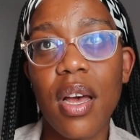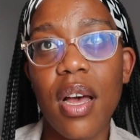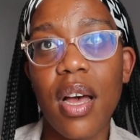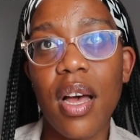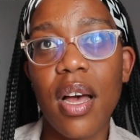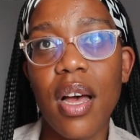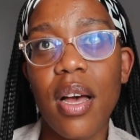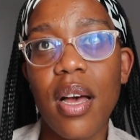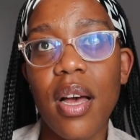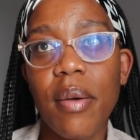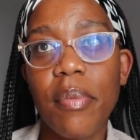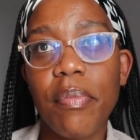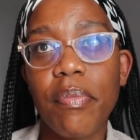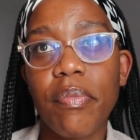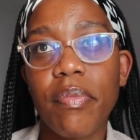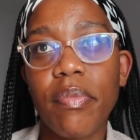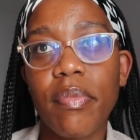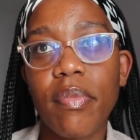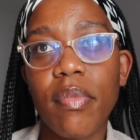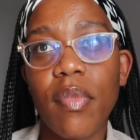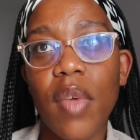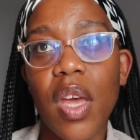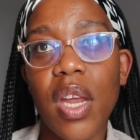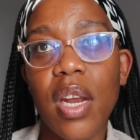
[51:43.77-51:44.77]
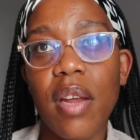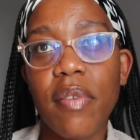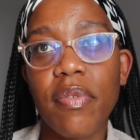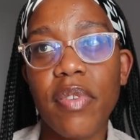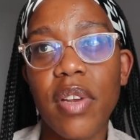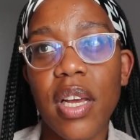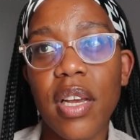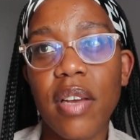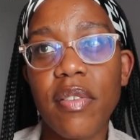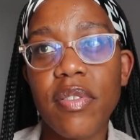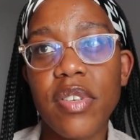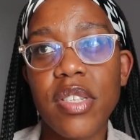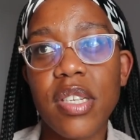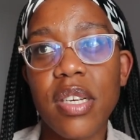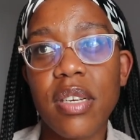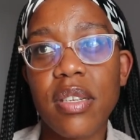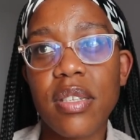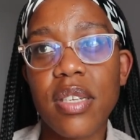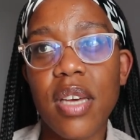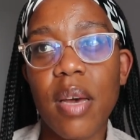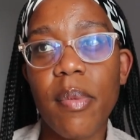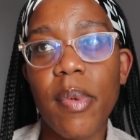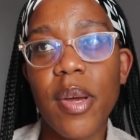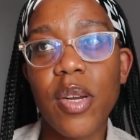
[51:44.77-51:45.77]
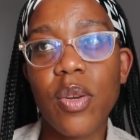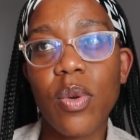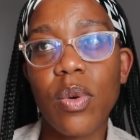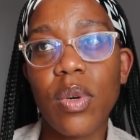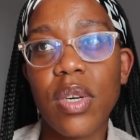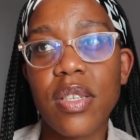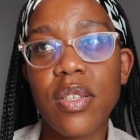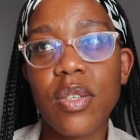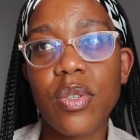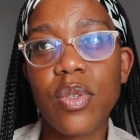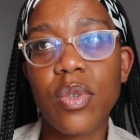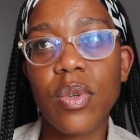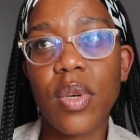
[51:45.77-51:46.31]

And I feel like every single time I don't listen